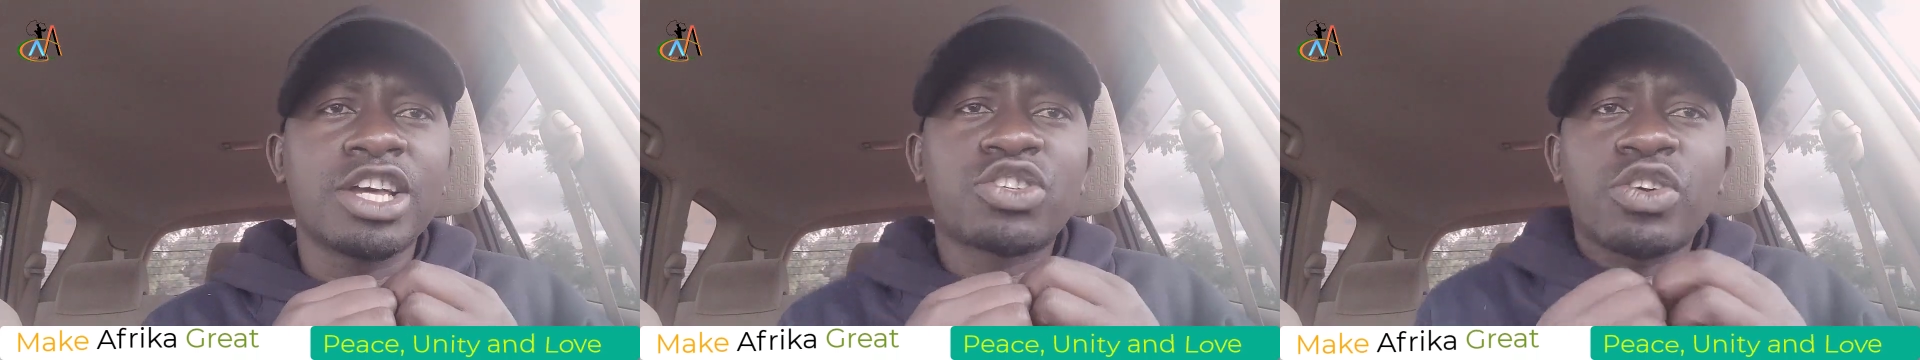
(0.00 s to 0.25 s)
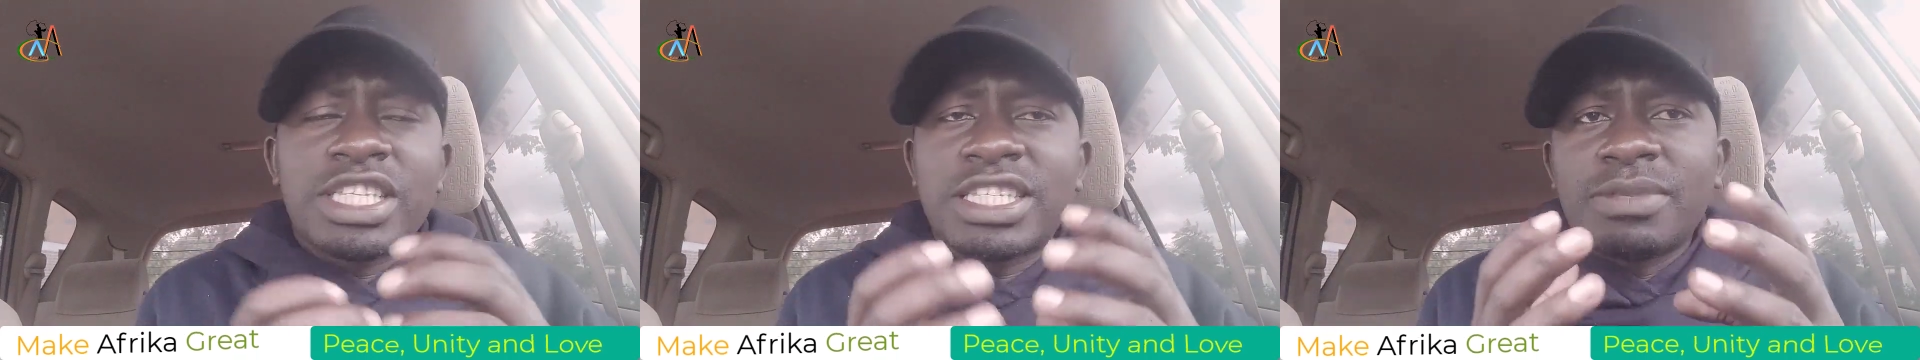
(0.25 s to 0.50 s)

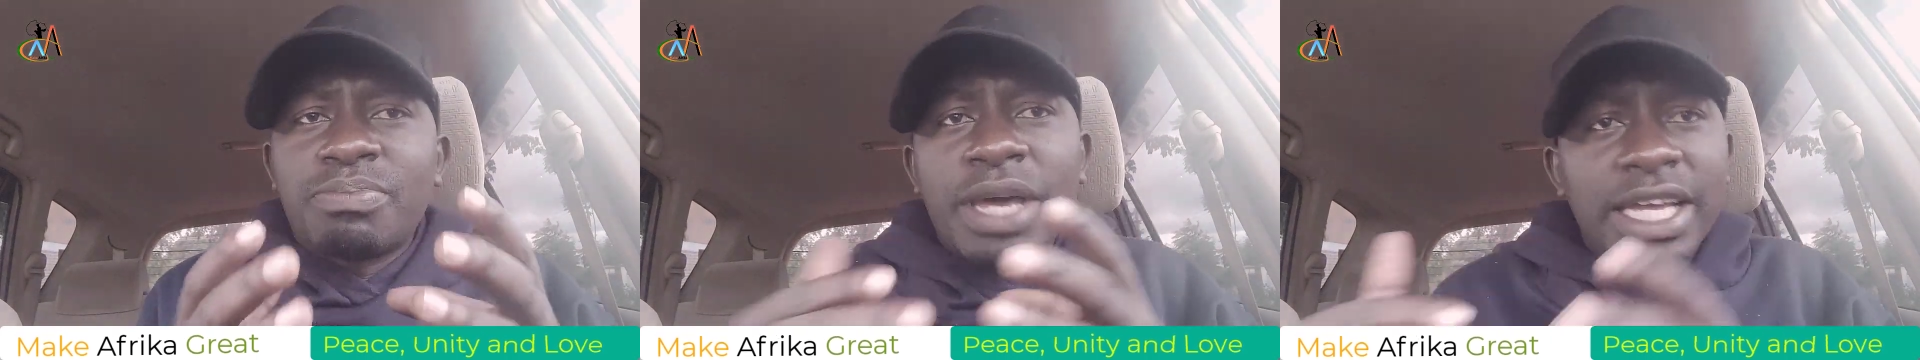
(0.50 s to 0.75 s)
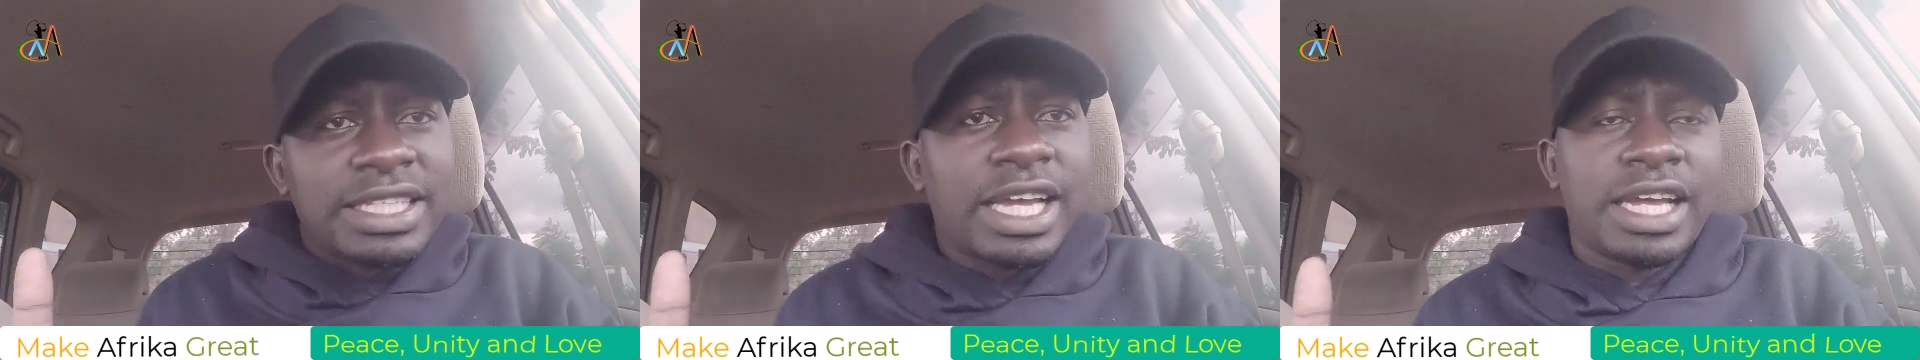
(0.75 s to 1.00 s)
So it's
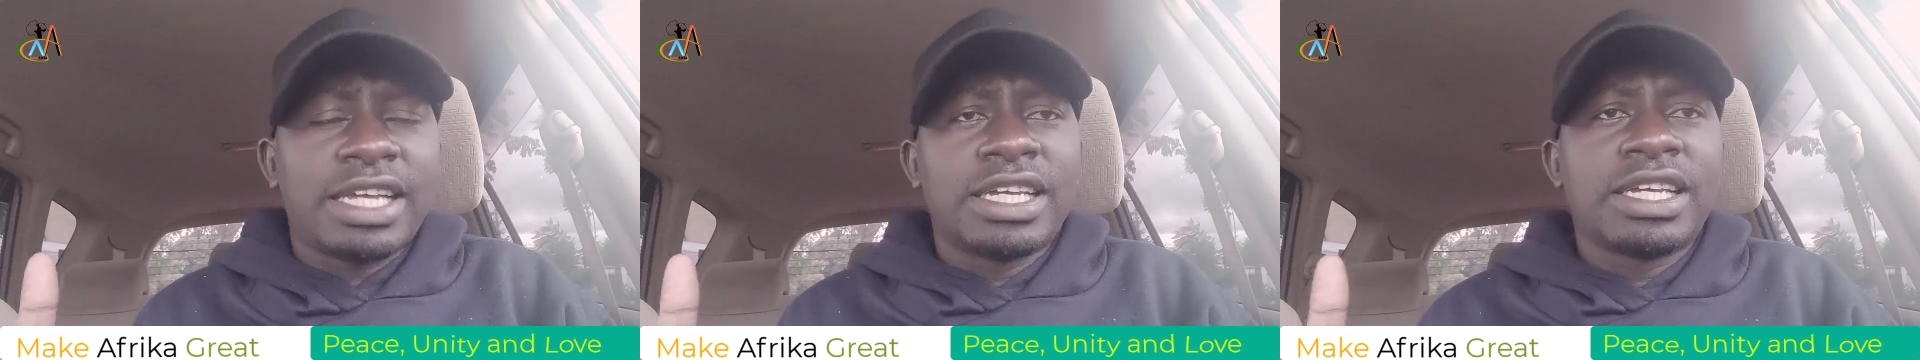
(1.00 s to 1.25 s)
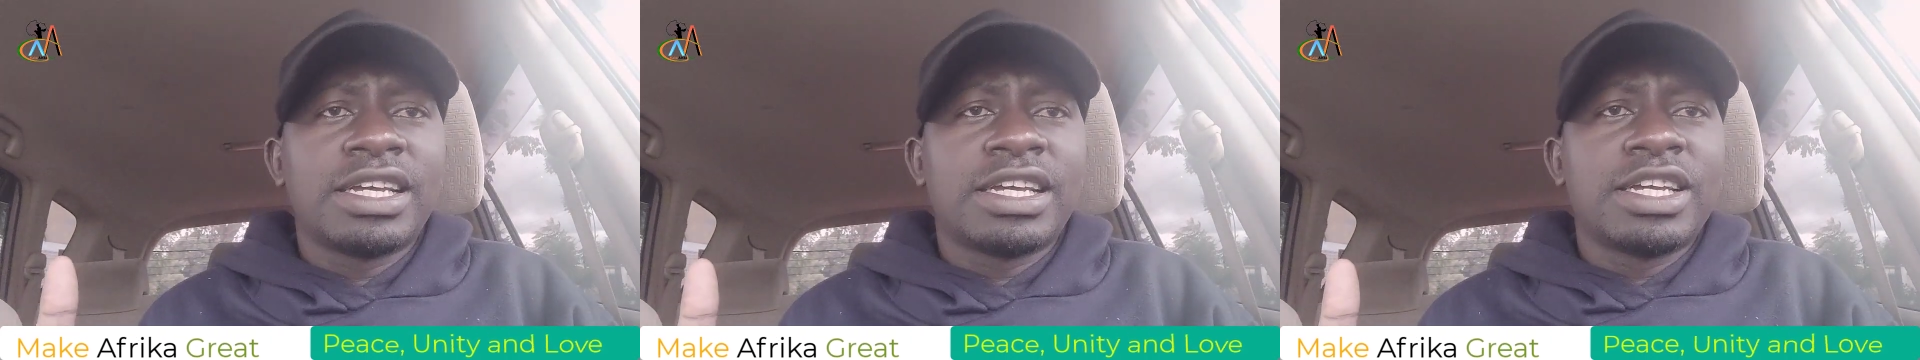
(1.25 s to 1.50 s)
better
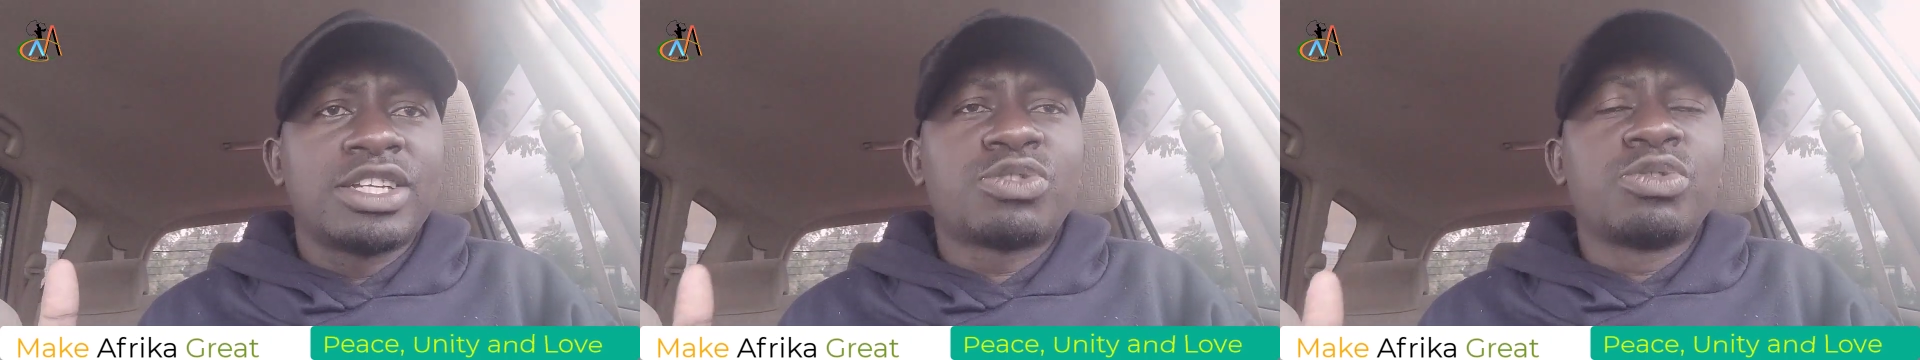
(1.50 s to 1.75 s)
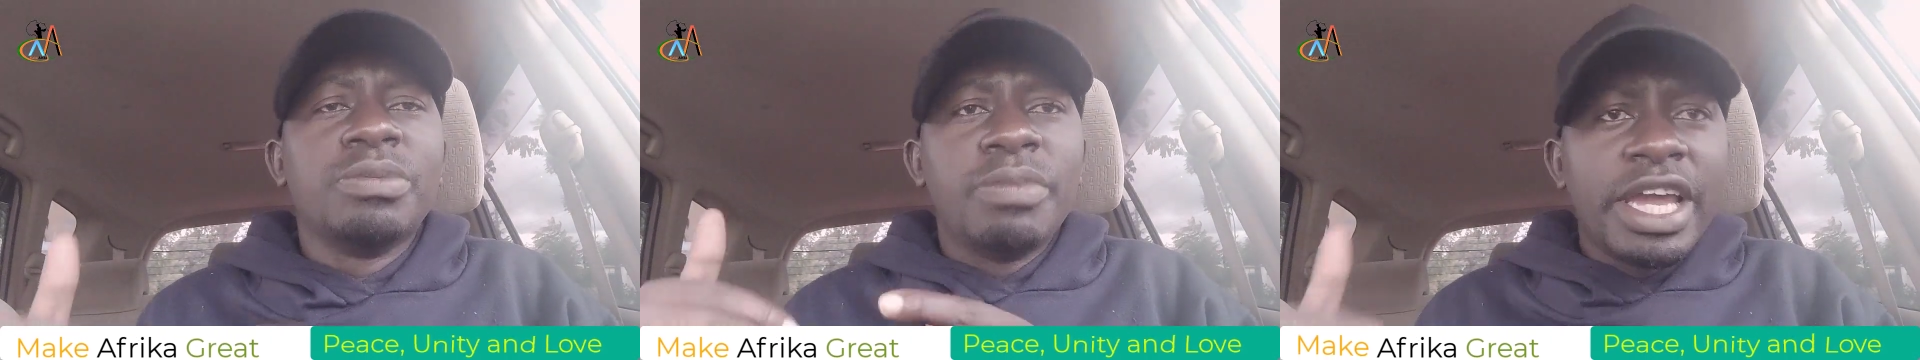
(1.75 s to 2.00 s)

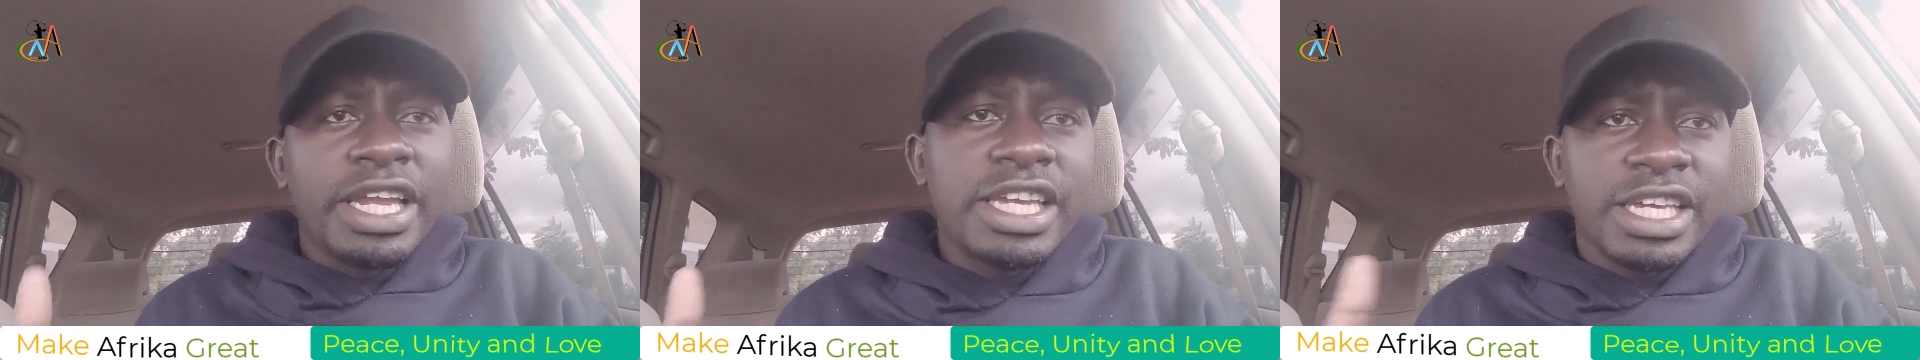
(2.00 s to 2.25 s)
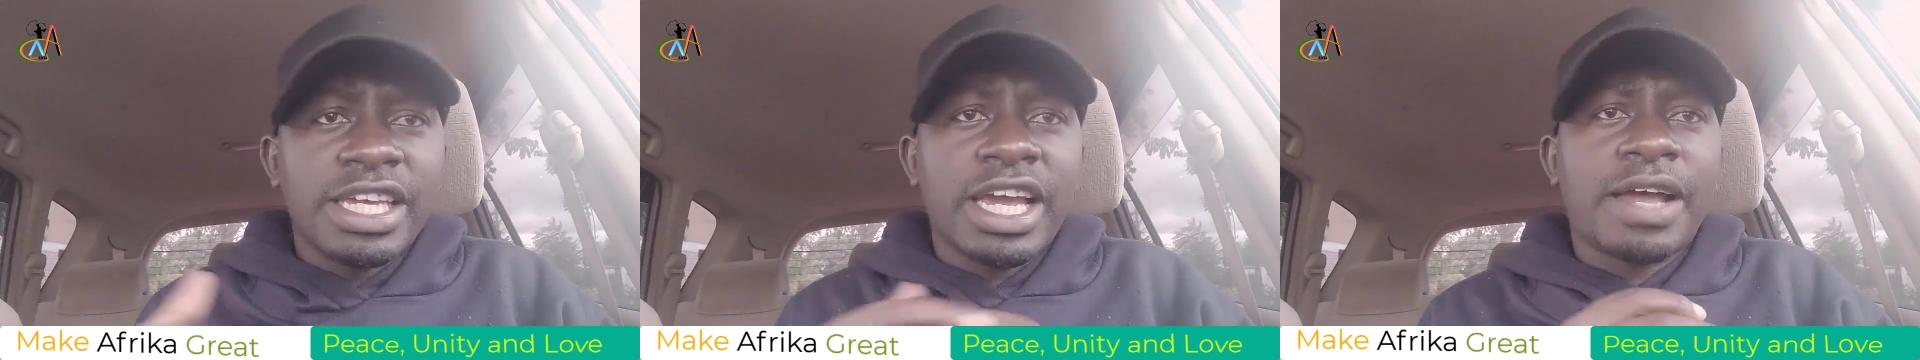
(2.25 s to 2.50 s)
to remain
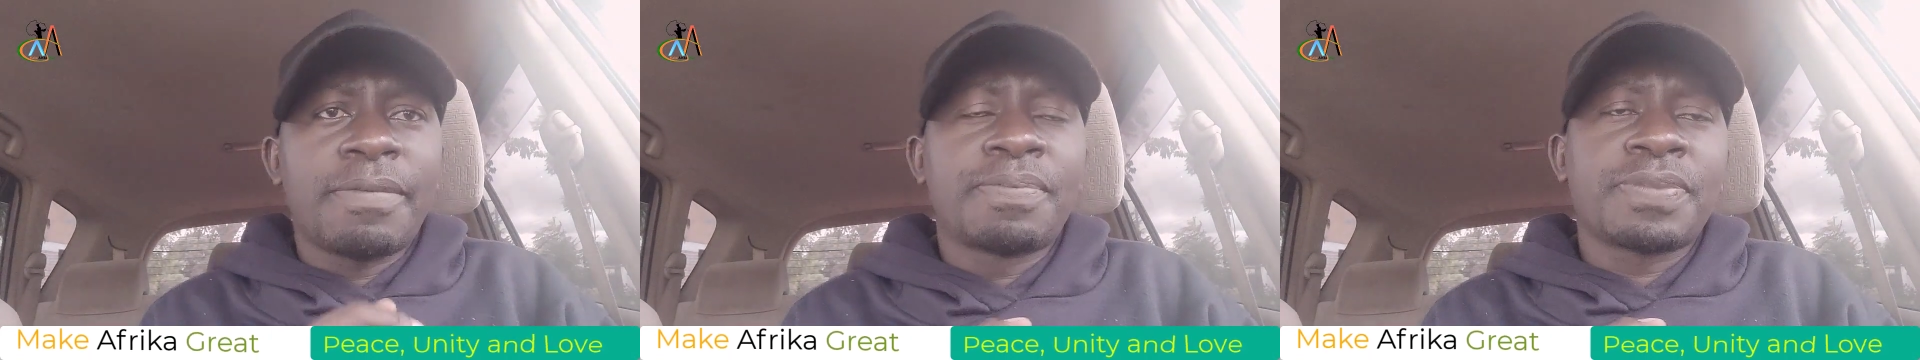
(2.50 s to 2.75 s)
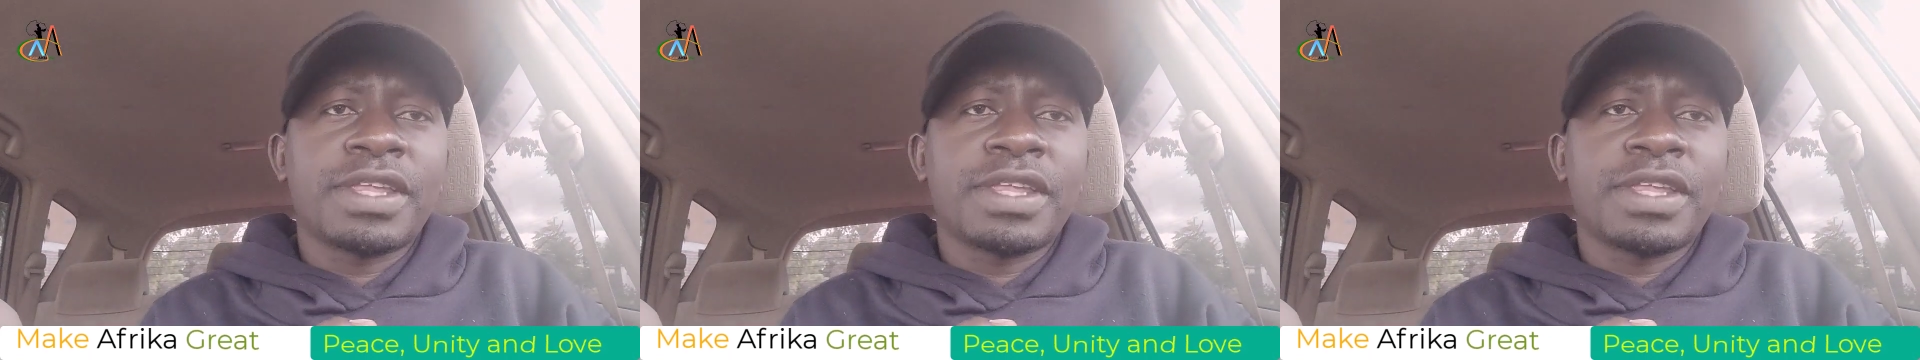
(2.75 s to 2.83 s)
here